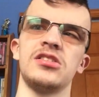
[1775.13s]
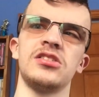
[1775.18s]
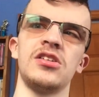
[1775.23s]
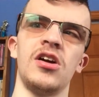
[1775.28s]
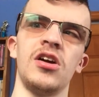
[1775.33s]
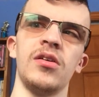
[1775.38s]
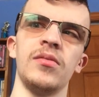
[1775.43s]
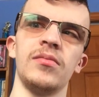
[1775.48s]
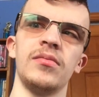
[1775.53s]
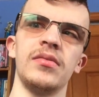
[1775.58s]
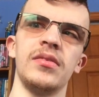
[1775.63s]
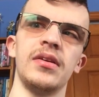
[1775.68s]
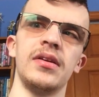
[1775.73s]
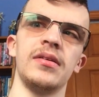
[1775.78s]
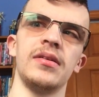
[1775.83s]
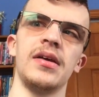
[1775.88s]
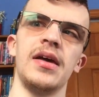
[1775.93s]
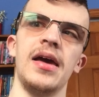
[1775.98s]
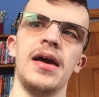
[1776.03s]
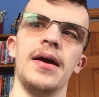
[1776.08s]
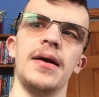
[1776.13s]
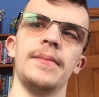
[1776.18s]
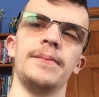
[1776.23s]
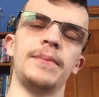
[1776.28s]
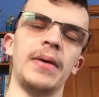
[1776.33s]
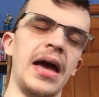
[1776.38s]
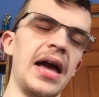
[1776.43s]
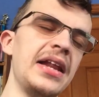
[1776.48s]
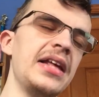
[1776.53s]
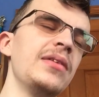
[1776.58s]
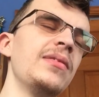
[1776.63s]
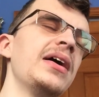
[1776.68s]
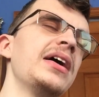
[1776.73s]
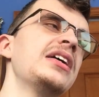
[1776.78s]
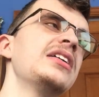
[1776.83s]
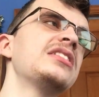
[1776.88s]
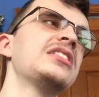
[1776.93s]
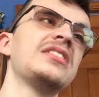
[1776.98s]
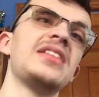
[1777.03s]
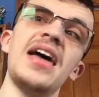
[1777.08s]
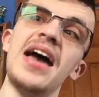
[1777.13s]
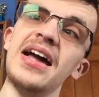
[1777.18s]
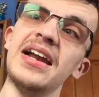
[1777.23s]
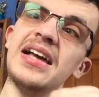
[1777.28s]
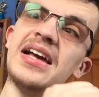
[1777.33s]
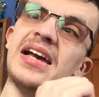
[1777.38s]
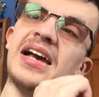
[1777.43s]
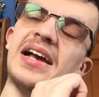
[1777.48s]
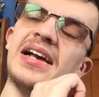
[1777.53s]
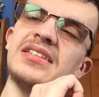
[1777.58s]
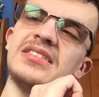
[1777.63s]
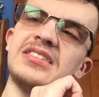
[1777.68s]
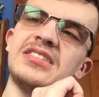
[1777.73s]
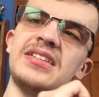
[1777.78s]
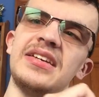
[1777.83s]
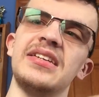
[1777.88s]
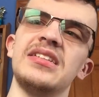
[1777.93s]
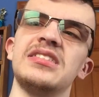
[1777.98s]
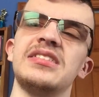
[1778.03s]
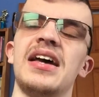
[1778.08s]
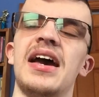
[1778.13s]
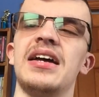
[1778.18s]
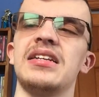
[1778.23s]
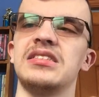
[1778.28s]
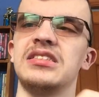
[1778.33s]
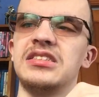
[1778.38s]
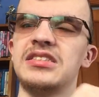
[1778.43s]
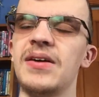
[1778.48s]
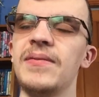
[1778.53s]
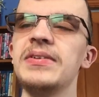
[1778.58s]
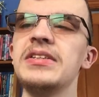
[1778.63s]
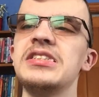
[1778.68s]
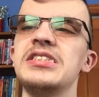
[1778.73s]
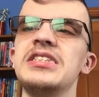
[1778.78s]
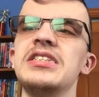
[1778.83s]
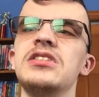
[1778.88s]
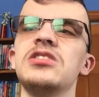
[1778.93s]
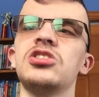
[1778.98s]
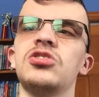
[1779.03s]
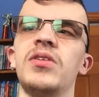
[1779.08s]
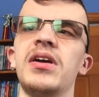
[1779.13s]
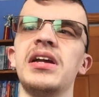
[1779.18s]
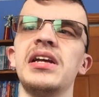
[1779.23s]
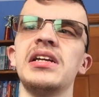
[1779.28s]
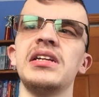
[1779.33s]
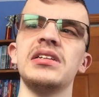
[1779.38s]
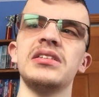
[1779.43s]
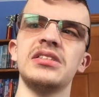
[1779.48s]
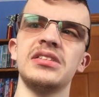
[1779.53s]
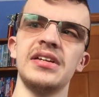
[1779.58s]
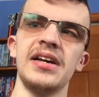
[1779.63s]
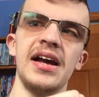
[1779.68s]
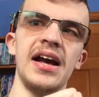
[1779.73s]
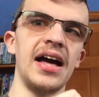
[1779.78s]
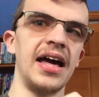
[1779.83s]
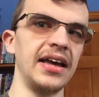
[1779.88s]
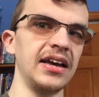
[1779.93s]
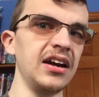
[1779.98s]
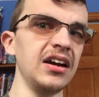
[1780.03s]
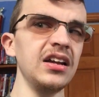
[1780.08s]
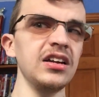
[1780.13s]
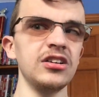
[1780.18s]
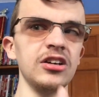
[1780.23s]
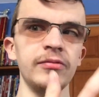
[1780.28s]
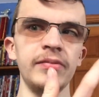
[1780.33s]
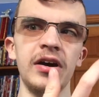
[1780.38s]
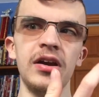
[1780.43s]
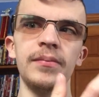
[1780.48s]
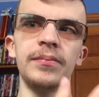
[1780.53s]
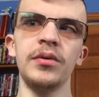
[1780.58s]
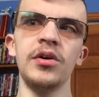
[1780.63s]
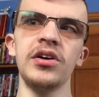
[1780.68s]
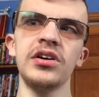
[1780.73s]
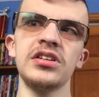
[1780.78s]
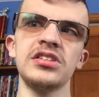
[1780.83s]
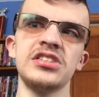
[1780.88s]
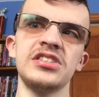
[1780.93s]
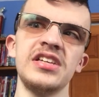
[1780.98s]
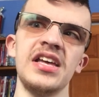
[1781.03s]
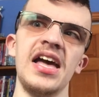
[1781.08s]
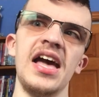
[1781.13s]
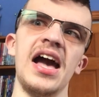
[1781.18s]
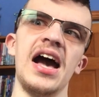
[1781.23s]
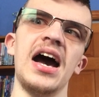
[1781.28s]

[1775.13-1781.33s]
to start. But anyways, that, as I say, is that. 17 trays. I got a good amount of books.